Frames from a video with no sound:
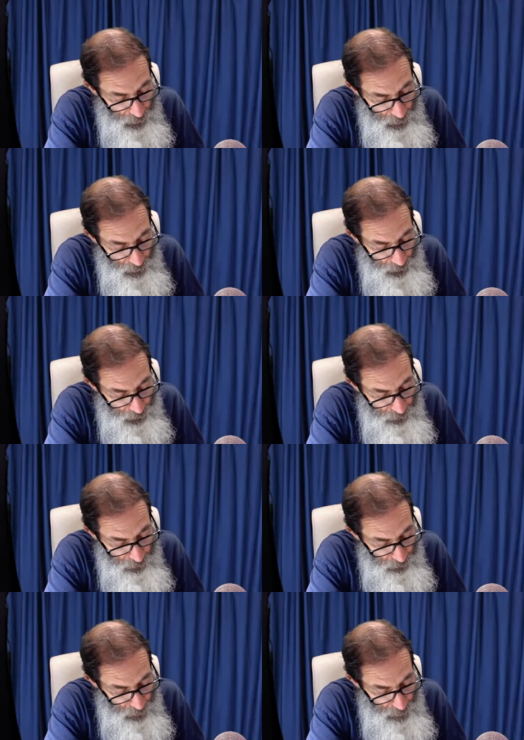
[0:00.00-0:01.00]
Then I
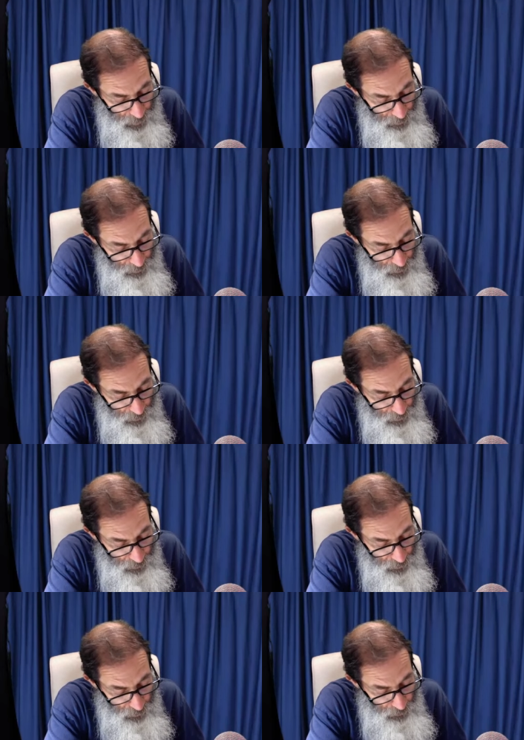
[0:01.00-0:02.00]
shall remember
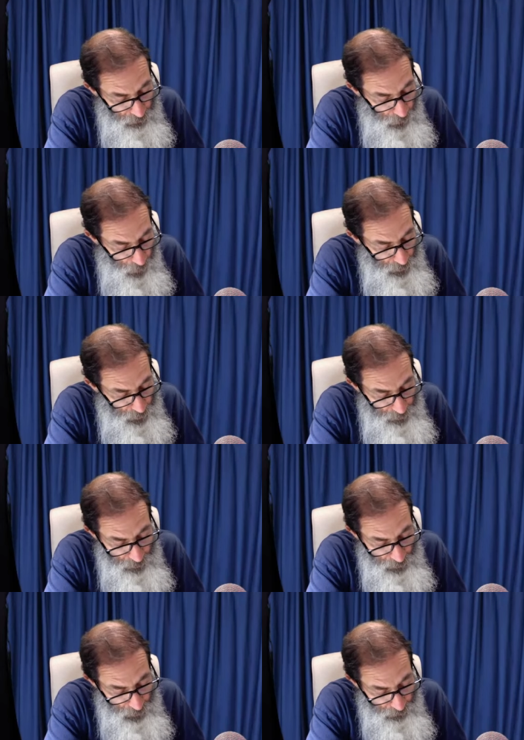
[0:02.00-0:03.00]
for them
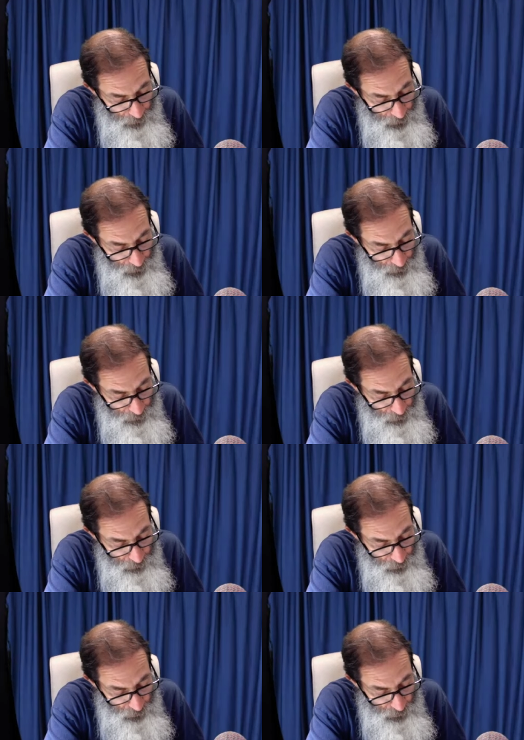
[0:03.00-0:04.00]
the covenant of the
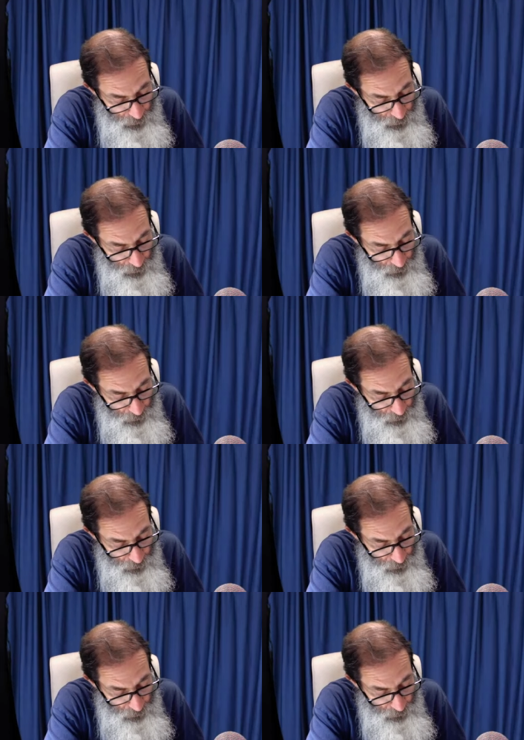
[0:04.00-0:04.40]
first